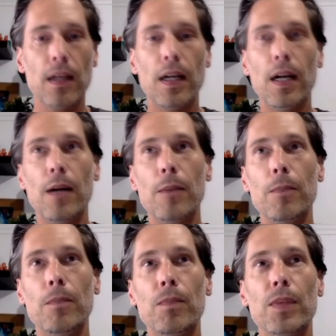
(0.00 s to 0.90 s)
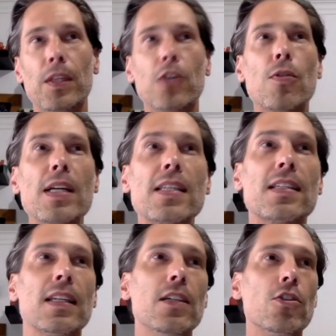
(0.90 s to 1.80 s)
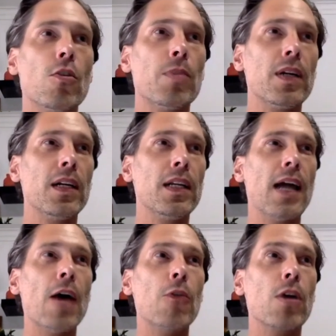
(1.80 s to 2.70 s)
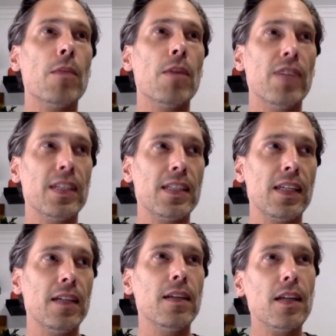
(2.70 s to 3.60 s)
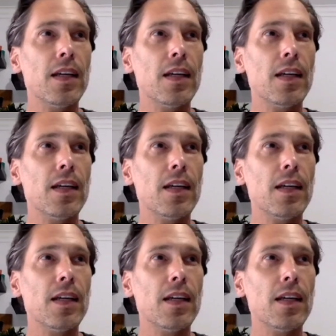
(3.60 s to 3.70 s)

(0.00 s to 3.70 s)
The crisis didn't do it, but an outcome of it did.